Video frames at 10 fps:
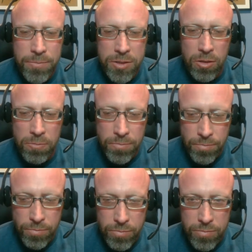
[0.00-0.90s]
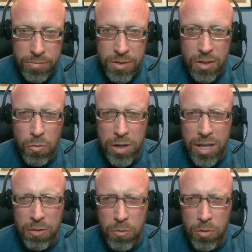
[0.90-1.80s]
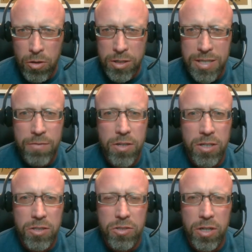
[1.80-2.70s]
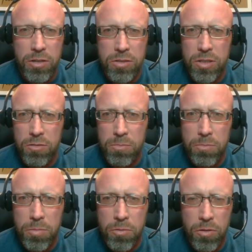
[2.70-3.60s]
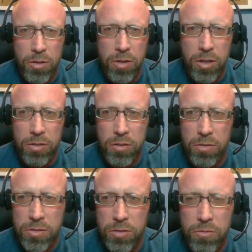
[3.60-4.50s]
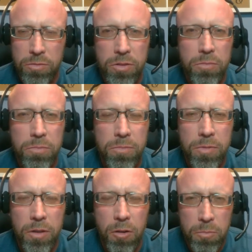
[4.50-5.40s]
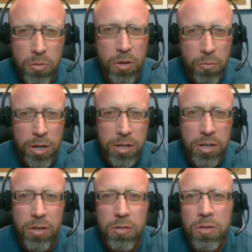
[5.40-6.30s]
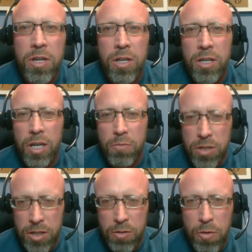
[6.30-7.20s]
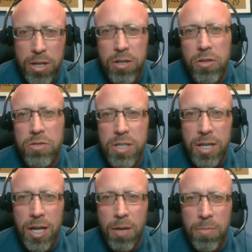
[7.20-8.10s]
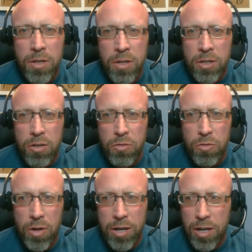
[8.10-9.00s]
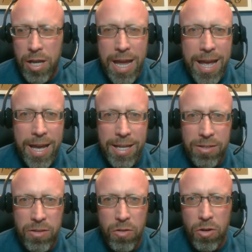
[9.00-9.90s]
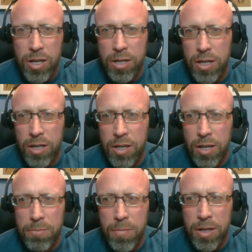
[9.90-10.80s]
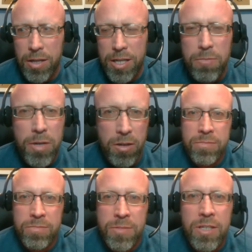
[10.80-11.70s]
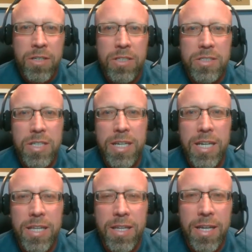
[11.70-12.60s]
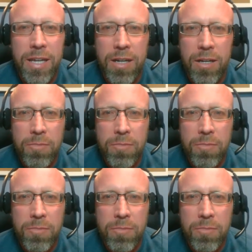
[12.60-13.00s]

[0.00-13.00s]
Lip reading: So the way that would work is after you get your trainers on board and goes, you on board and ready to go, and when you get ready to use the app, you throw out an ad or a email. You can say that